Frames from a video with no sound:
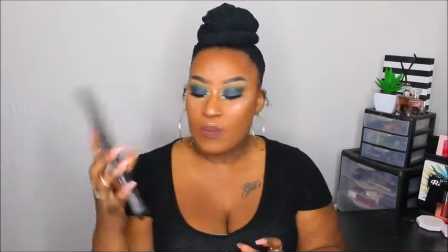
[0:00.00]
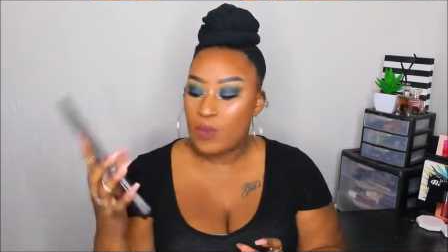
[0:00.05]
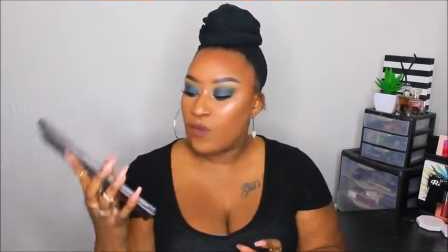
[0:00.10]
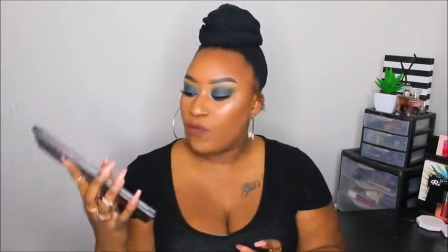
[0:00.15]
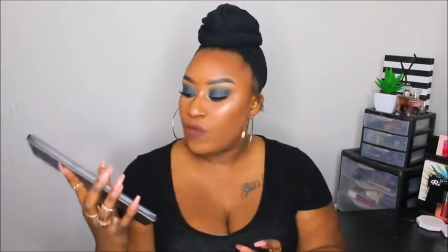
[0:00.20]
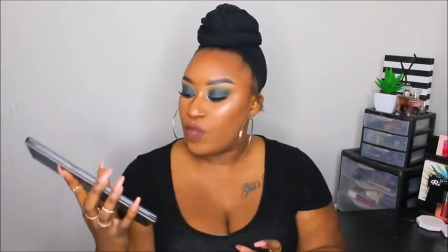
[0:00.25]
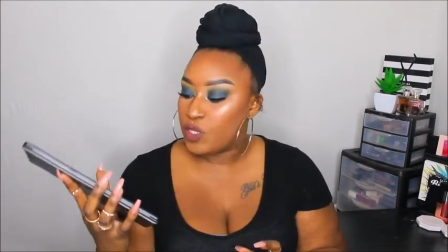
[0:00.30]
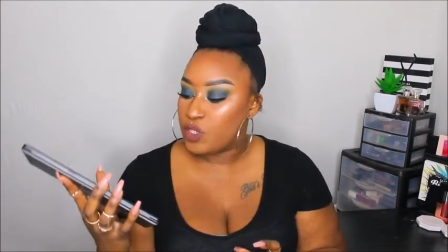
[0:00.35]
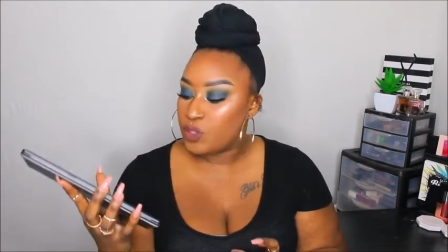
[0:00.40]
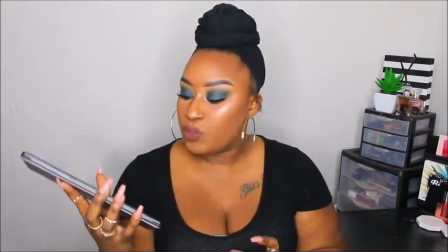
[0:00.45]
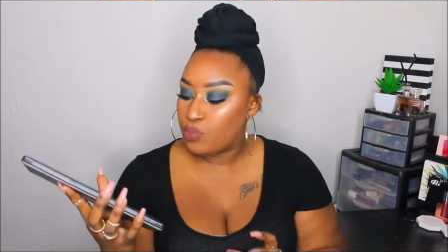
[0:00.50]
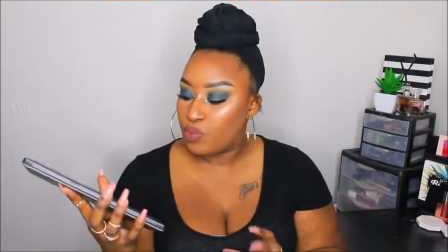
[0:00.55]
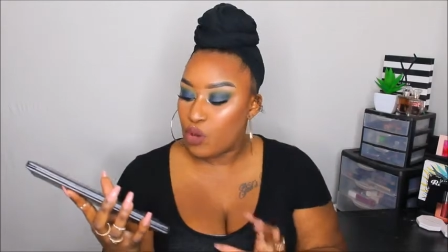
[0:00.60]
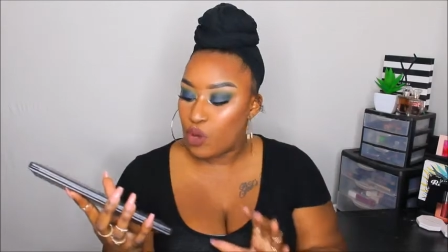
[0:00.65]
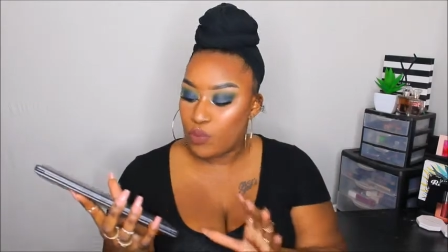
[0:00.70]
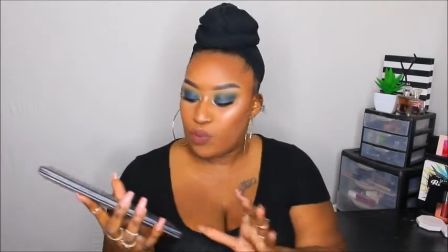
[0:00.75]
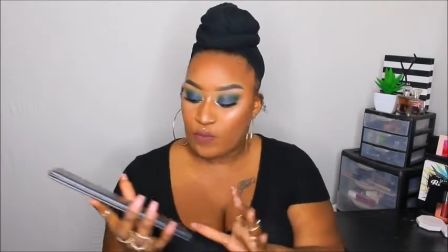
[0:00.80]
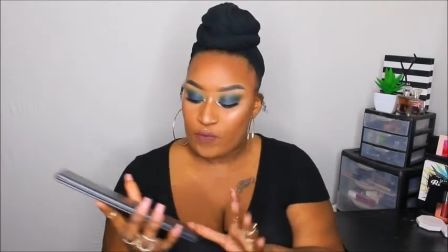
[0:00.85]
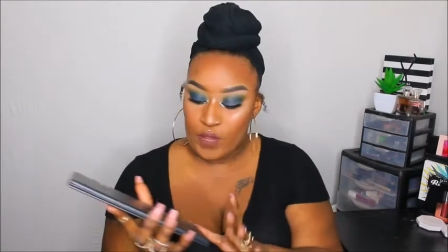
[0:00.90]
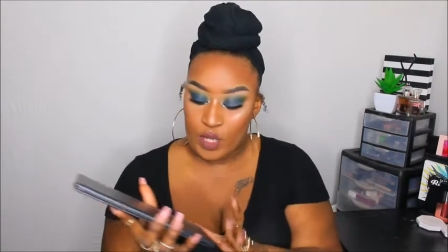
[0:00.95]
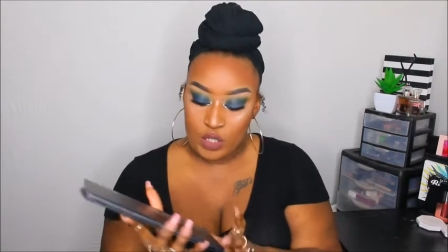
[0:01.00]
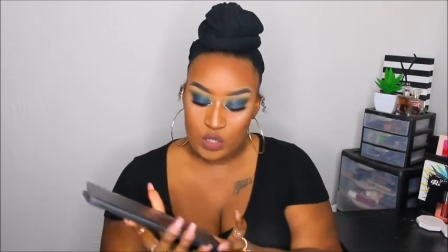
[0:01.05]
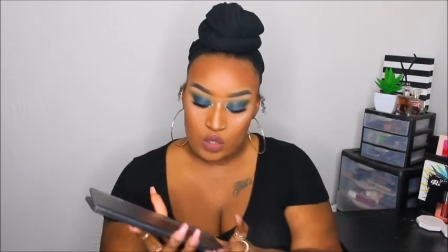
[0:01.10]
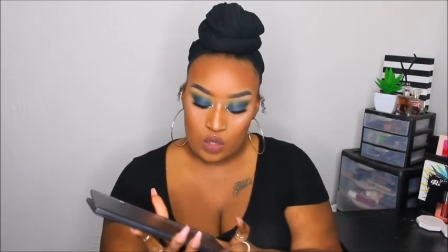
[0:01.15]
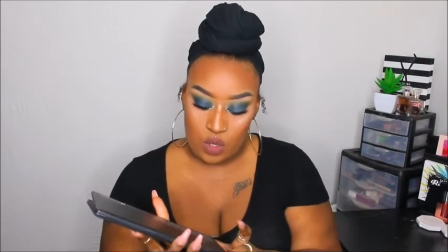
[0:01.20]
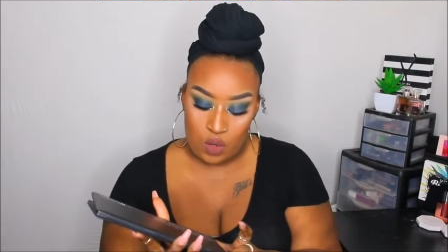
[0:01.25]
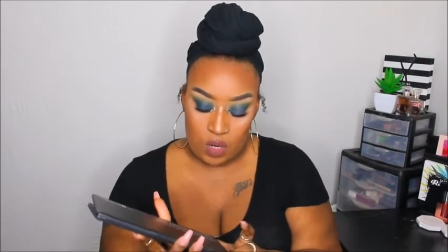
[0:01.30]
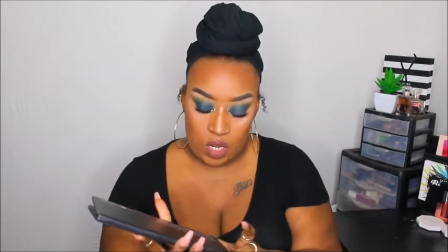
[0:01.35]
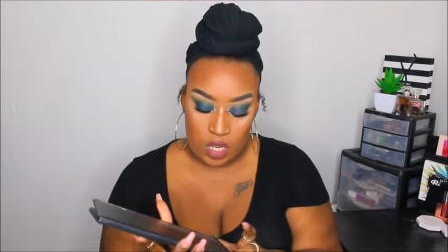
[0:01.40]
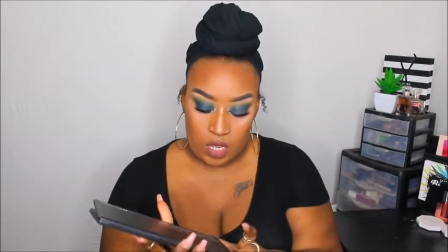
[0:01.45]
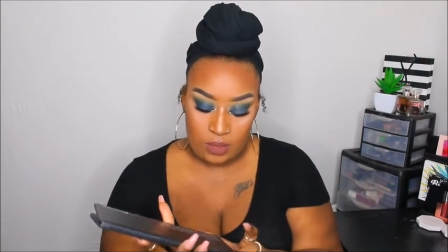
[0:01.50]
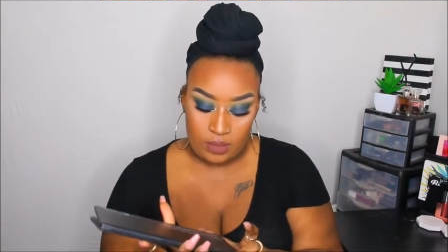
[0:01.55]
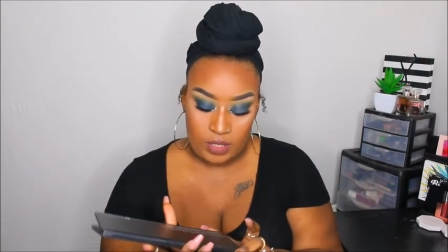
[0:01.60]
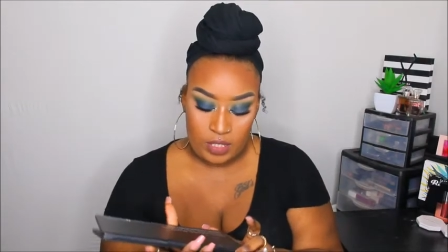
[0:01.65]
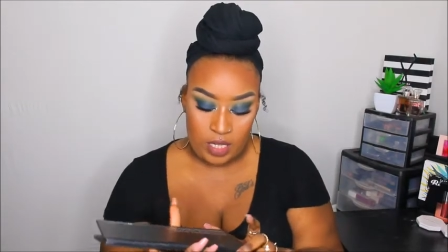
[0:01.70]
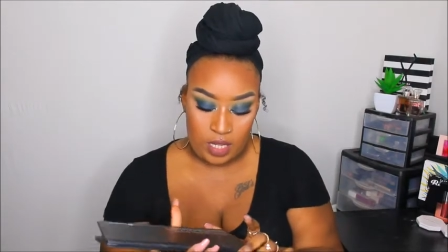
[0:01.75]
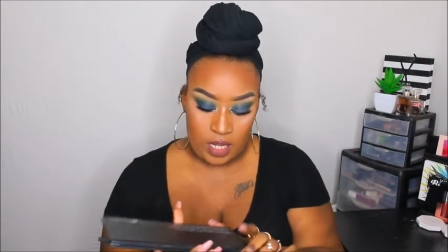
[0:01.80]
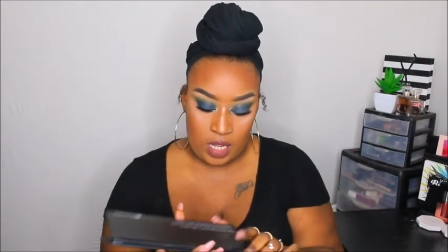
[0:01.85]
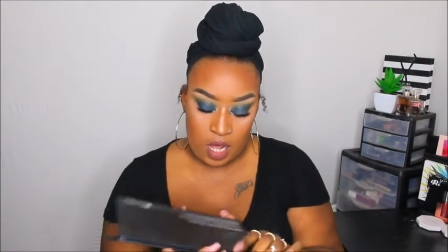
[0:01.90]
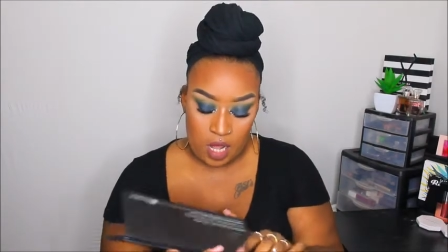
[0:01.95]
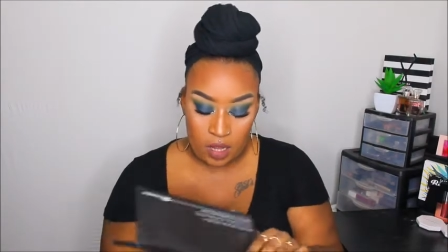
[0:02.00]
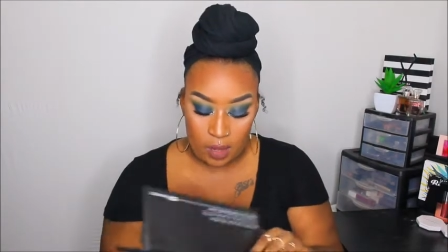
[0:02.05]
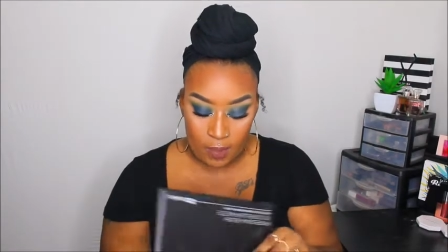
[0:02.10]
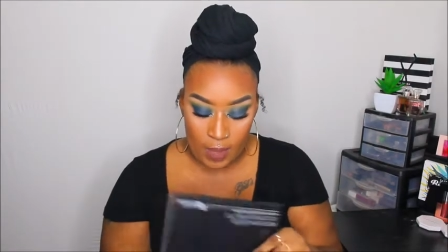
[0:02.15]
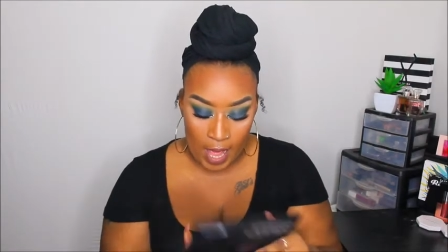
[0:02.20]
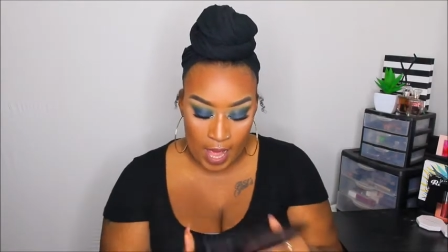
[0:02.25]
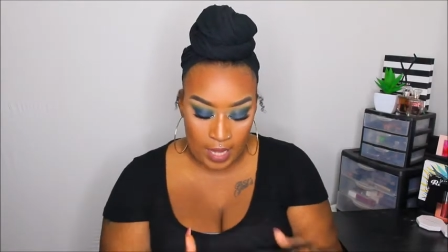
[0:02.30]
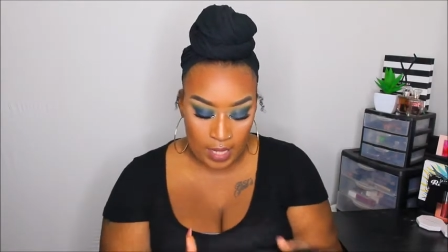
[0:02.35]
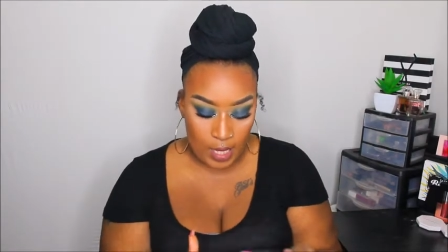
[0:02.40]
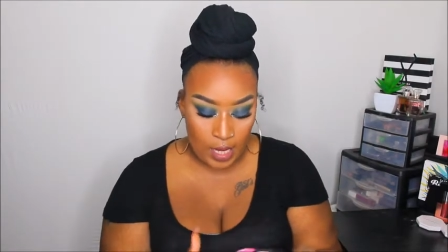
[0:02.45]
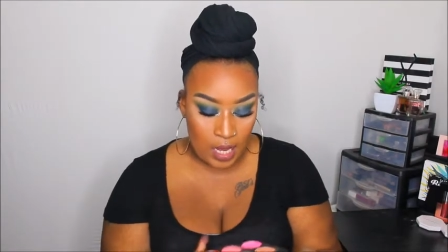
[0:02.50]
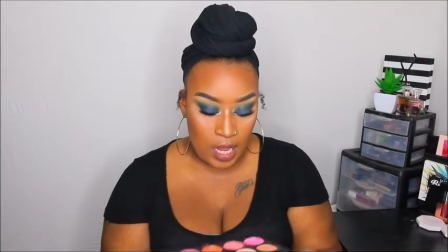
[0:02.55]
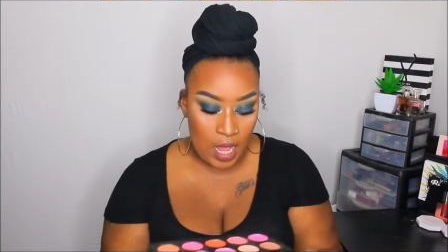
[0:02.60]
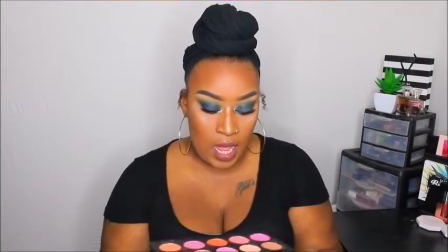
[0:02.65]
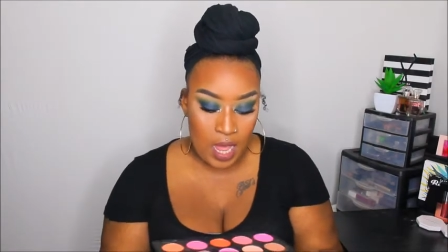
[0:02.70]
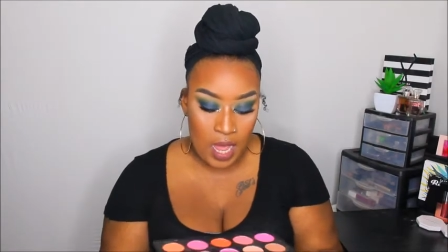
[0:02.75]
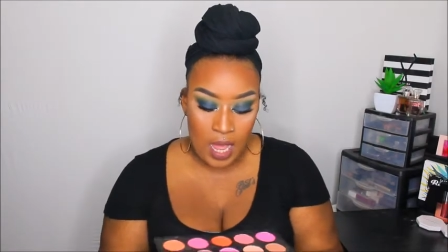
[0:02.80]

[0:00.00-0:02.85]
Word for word: Profes Professional um, 10 Color Palette.